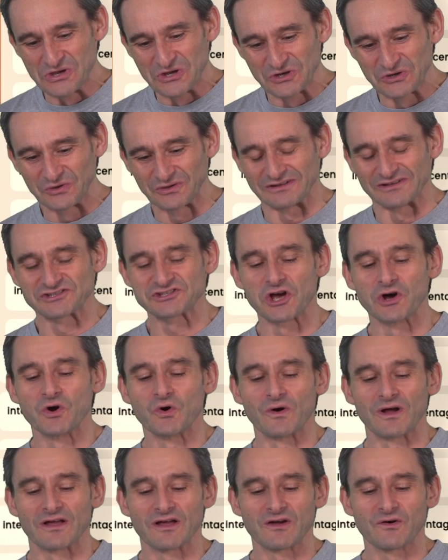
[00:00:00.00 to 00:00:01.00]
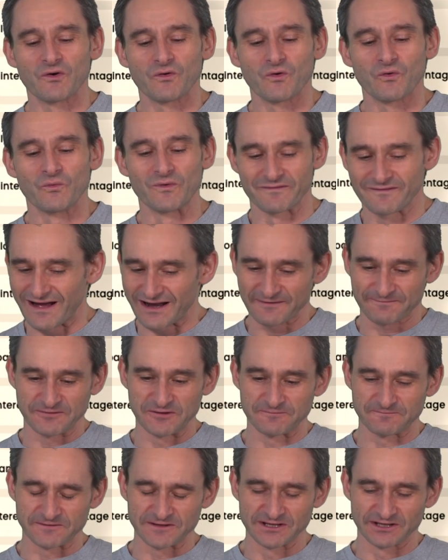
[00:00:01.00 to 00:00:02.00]
Cool. So we've got a
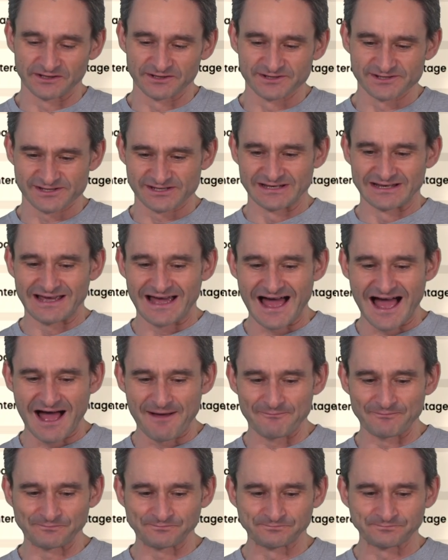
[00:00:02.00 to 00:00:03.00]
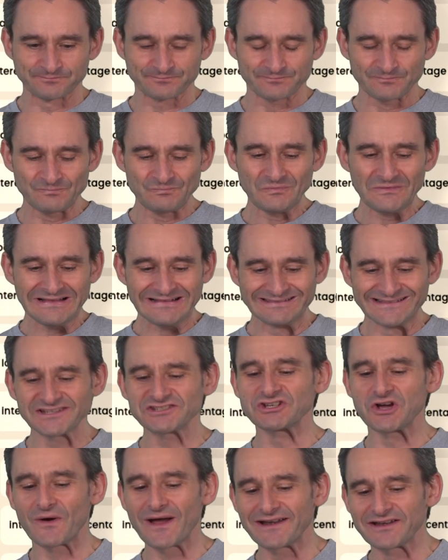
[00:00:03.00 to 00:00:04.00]
few fields.
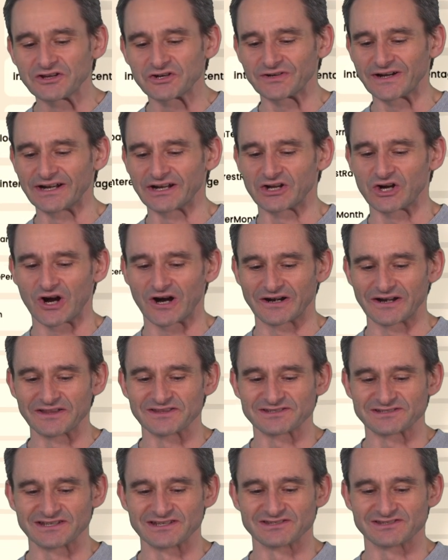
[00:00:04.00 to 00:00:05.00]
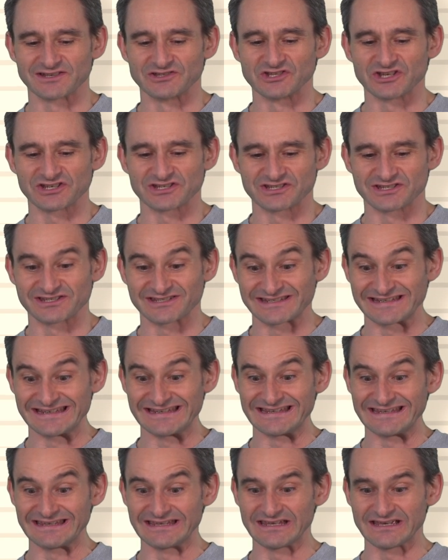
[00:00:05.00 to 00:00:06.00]
Let's go ahead and create a card instance and just
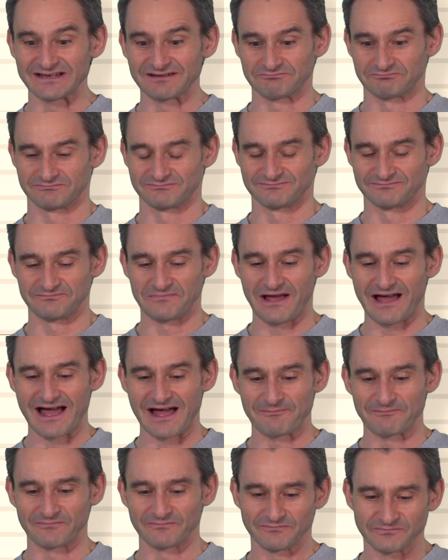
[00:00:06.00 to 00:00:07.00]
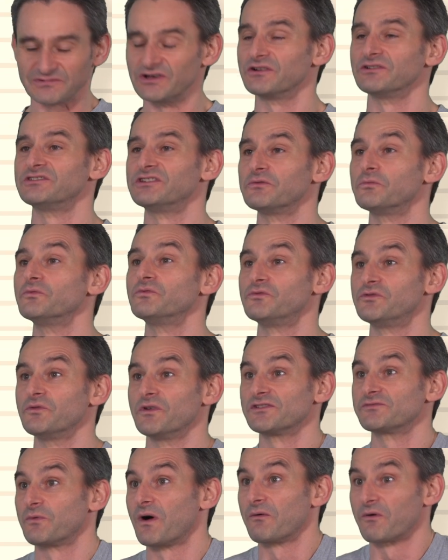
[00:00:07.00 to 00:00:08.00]
see,
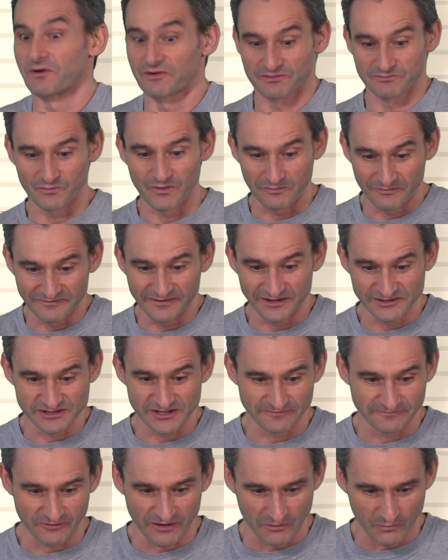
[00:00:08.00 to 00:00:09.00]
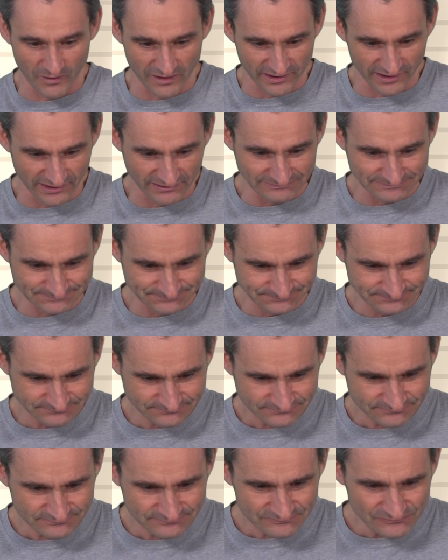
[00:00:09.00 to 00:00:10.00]
is what we've done so far working.
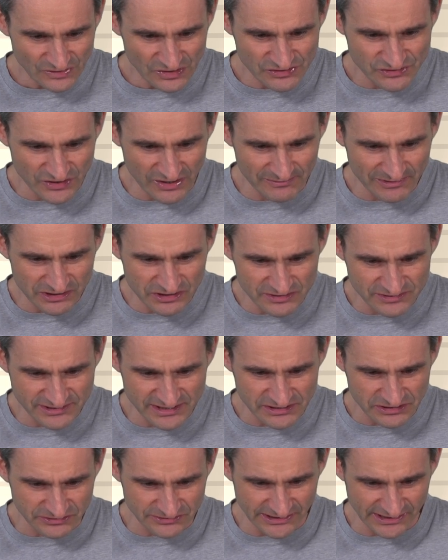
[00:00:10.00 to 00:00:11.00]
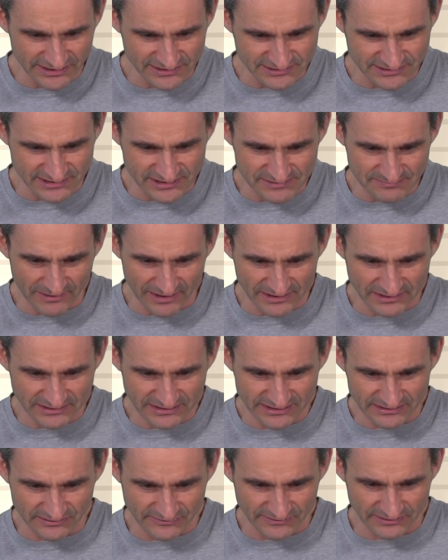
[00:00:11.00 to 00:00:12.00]
Mm-hmm. So I'm going to use this create instance button
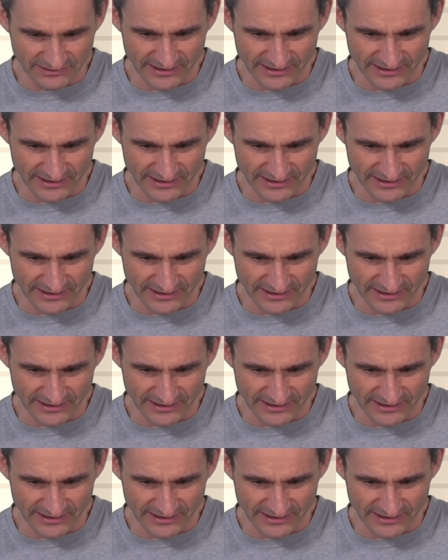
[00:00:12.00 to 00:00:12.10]
here on the